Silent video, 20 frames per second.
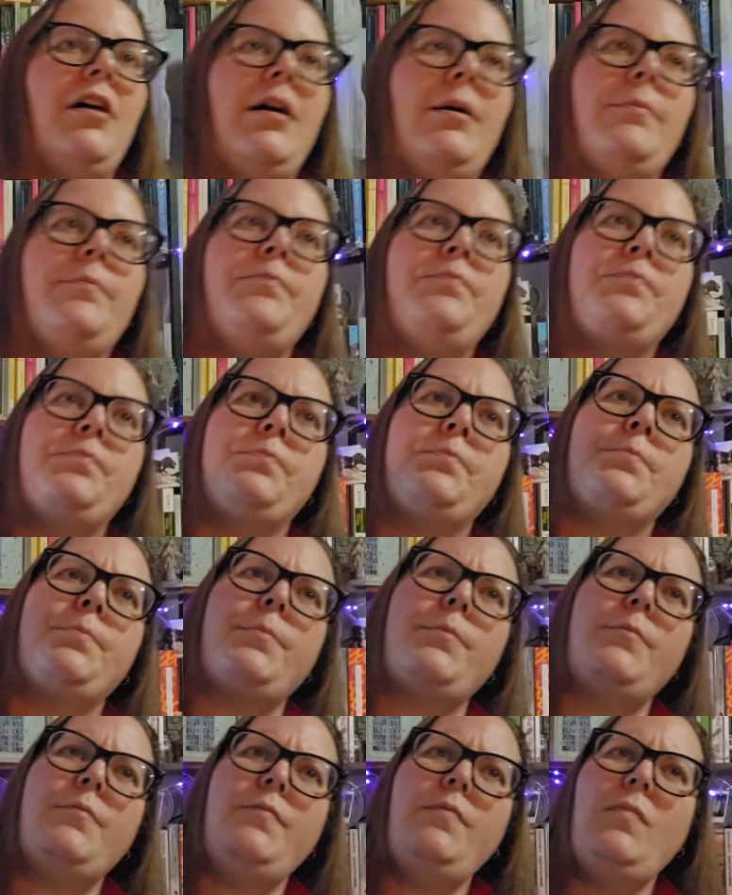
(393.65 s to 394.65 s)
um,
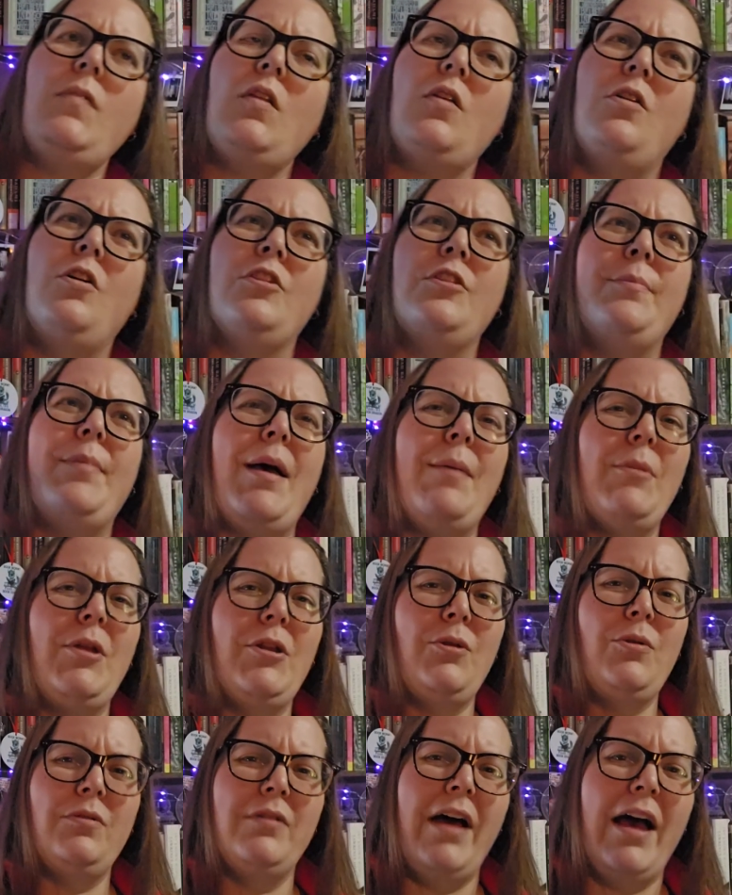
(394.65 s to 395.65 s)
called The
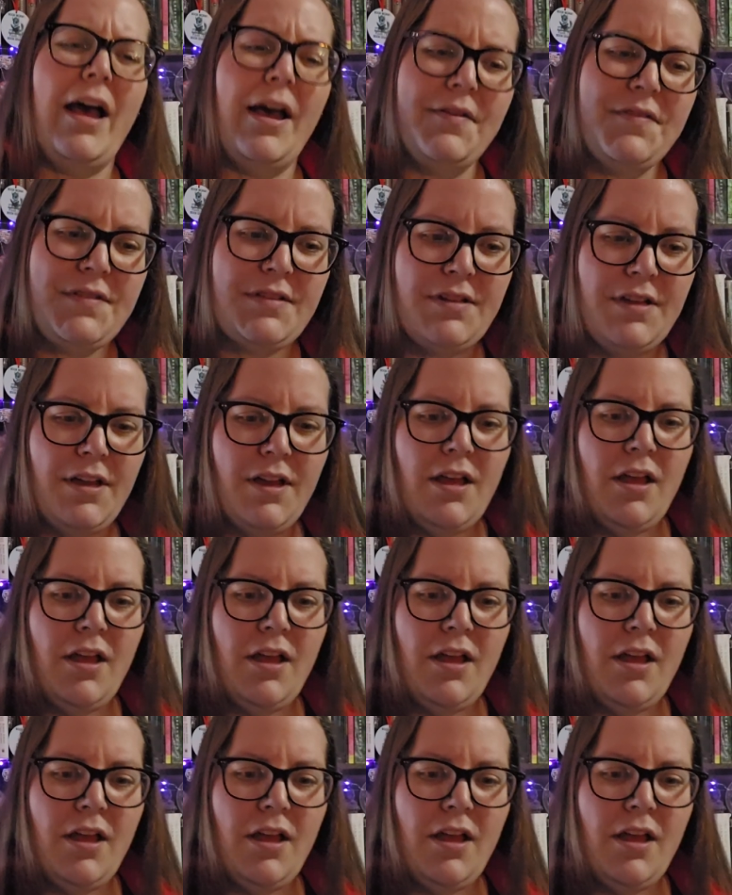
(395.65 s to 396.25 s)
Batman Who Laughs.